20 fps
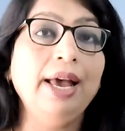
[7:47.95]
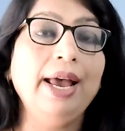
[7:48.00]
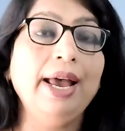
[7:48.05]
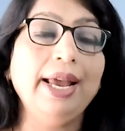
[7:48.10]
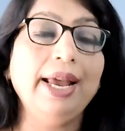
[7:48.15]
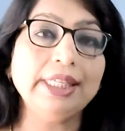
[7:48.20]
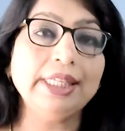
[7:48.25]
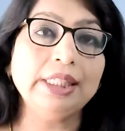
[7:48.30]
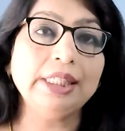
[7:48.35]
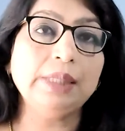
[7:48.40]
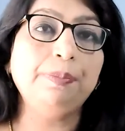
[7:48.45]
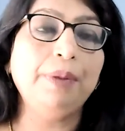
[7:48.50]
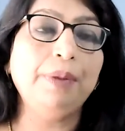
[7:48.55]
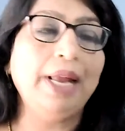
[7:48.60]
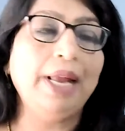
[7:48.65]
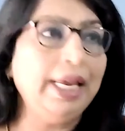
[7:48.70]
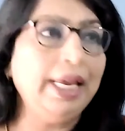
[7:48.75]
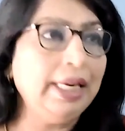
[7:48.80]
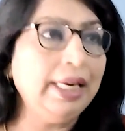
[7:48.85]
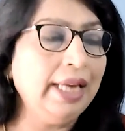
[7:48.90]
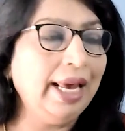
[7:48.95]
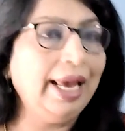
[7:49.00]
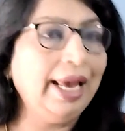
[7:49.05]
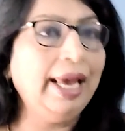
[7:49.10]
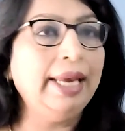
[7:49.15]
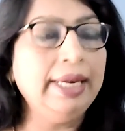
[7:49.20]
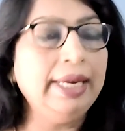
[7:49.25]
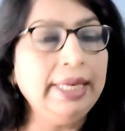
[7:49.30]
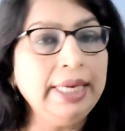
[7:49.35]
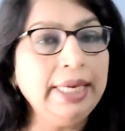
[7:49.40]
explain
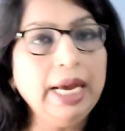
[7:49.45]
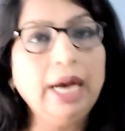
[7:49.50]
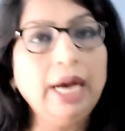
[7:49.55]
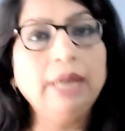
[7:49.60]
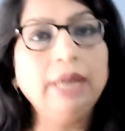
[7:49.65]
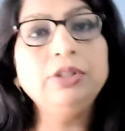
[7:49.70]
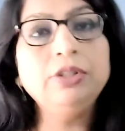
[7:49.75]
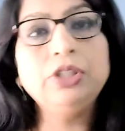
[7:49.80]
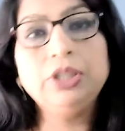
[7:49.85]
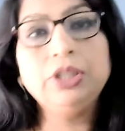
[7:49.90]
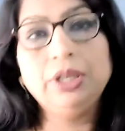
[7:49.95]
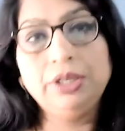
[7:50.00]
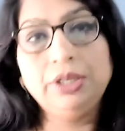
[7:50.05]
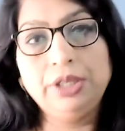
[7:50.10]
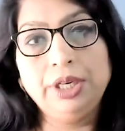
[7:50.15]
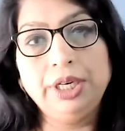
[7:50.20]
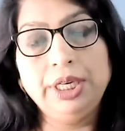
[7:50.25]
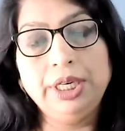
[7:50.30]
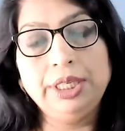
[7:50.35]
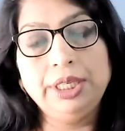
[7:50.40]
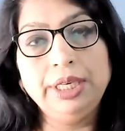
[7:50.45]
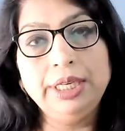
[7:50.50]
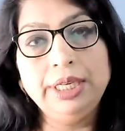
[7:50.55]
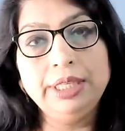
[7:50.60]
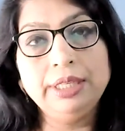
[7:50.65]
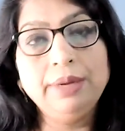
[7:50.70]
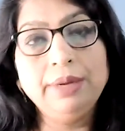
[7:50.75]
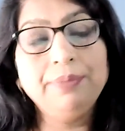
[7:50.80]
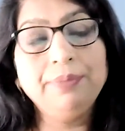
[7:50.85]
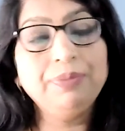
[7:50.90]
any
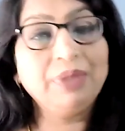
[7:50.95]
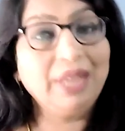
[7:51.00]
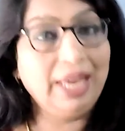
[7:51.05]
uncertainties,